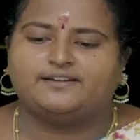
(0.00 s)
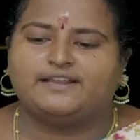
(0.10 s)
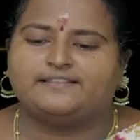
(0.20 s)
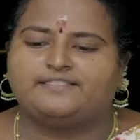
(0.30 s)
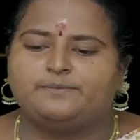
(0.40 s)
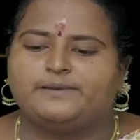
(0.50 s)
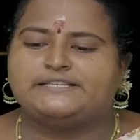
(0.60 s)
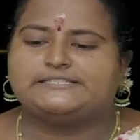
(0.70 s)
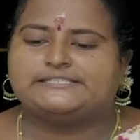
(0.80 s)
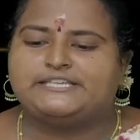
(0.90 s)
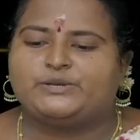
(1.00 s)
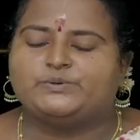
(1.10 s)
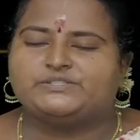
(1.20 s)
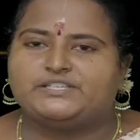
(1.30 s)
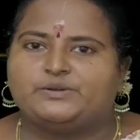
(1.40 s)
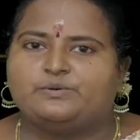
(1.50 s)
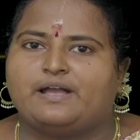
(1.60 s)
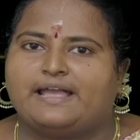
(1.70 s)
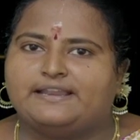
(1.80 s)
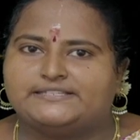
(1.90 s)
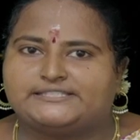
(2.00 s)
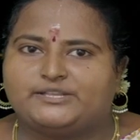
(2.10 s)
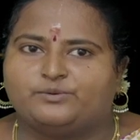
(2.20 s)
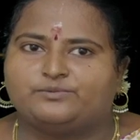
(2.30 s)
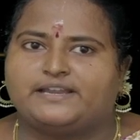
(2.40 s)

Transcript: nothing but 0, 0 and 0,